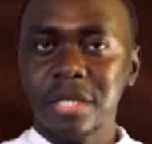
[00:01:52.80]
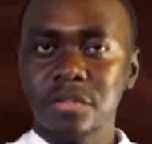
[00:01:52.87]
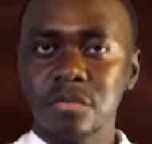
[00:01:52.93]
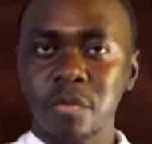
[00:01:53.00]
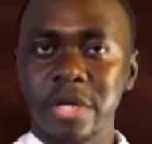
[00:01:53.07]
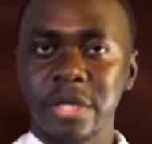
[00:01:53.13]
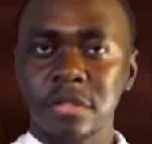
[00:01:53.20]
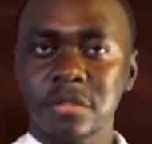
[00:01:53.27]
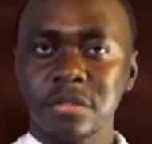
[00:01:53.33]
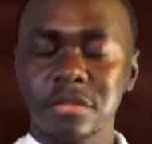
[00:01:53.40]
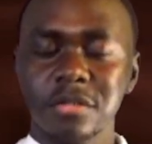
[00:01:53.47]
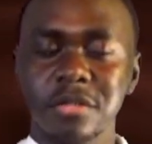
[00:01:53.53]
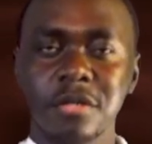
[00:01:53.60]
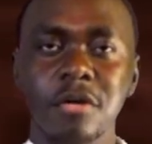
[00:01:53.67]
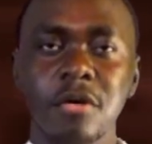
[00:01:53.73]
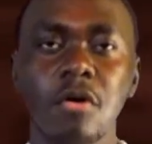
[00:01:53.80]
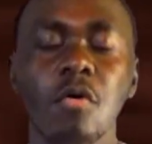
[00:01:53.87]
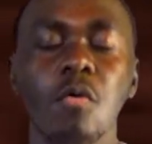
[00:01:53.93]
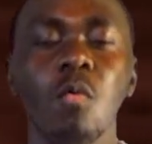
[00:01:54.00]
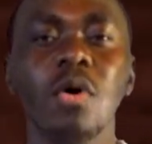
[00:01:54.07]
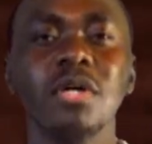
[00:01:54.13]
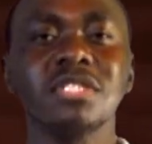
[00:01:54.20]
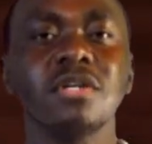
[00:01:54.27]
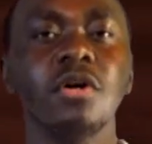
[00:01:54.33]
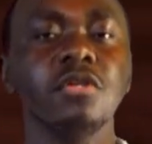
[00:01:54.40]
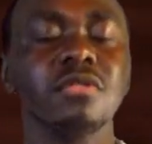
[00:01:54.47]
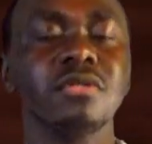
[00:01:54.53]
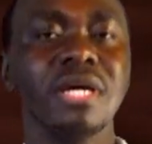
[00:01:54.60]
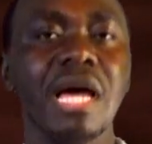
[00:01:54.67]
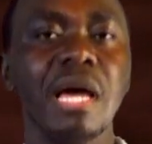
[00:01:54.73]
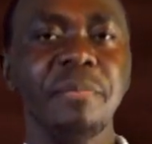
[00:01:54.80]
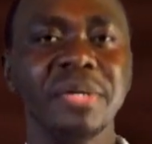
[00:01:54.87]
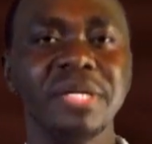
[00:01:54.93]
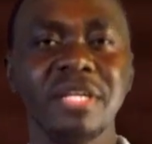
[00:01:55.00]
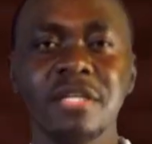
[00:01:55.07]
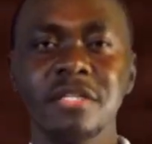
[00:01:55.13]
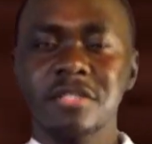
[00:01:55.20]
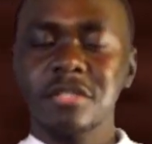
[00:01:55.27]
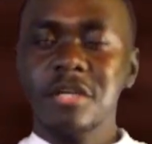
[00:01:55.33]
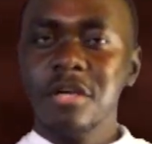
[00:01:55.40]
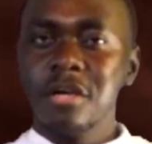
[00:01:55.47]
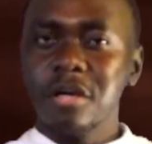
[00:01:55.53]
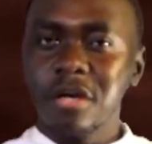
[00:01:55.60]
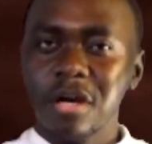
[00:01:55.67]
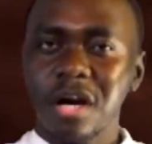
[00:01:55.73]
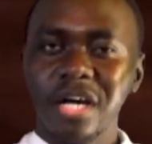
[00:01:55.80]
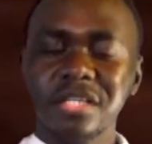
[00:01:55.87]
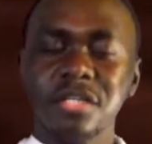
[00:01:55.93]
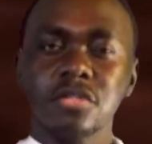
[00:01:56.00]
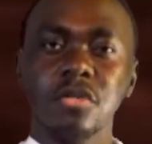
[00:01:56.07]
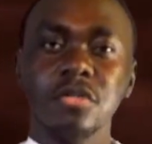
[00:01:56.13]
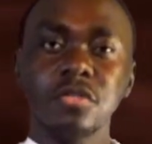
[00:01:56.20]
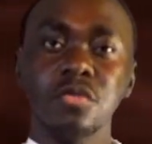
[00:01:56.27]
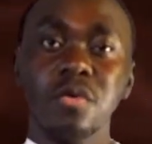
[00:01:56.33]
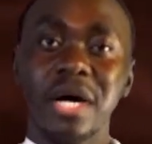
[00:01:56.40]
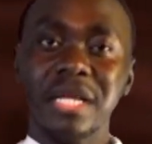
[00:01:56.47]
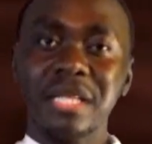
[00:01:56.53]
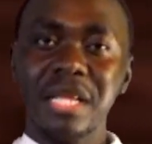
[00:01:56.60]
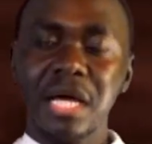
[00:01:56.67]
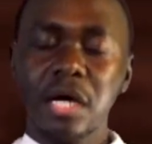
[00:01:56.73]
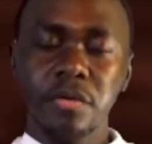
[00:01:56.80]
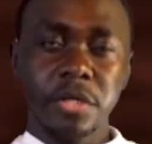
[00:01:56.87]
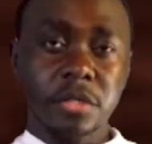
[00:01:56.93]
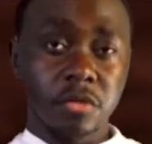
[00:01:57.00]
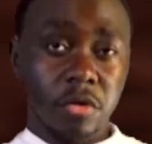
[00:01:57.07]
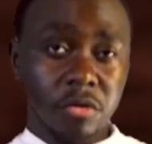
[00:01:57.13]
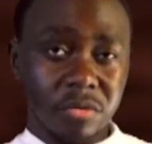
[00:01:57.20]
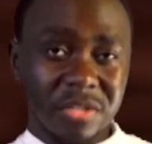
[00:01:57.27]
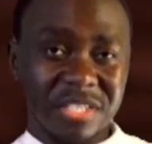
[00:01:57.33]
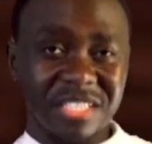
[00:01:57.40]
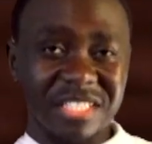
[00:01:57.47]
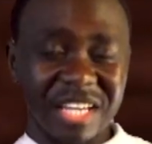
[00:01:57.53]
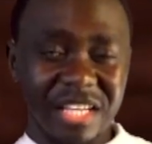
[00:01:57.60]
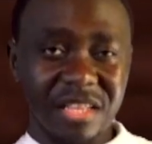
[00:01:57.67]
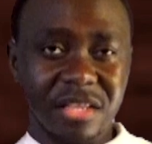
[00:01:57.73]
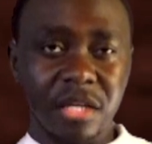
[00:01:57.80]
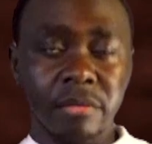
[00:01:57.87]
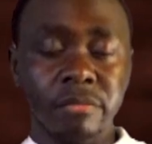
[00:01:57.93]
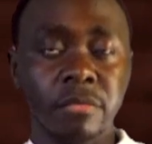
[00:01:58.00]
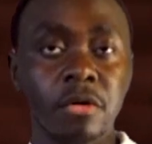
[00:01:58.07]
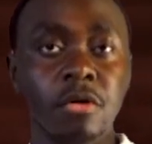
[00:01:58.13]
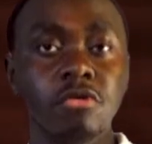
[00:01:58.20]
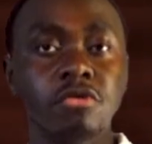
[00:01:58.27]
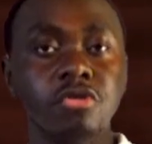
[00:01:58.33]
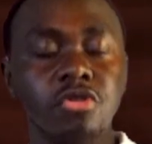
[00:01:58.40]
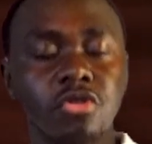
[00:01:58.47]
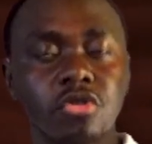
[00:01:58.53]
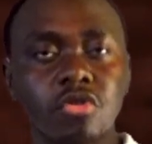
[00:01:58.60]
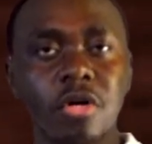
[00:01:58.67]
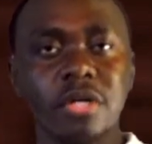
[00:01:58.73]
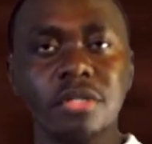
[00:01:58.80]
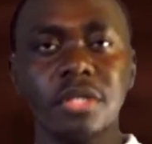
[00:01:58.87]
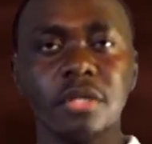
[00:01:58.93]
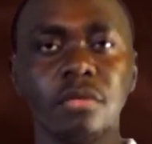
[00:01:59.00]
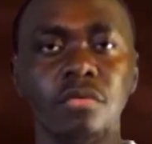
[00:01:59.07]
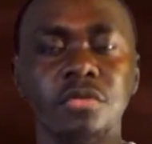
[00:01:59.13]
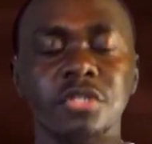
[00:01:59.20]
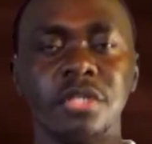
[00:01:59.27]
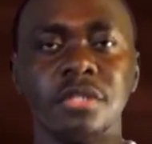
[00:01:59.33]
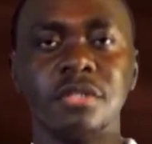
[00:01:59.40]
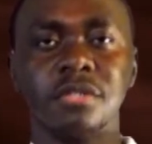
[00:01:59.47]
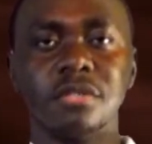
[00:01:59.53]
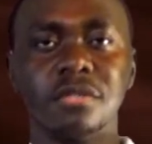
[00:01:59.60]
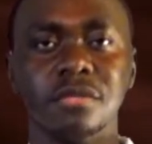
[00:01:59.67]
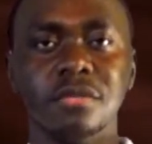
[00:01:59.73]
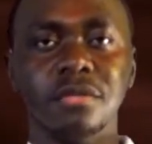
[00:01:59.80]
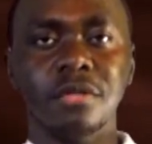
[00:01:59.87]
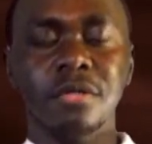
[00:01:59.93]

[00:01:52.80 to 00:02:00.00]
his ways. What's going to happen is God is going to allow, He's going to send them strong delusions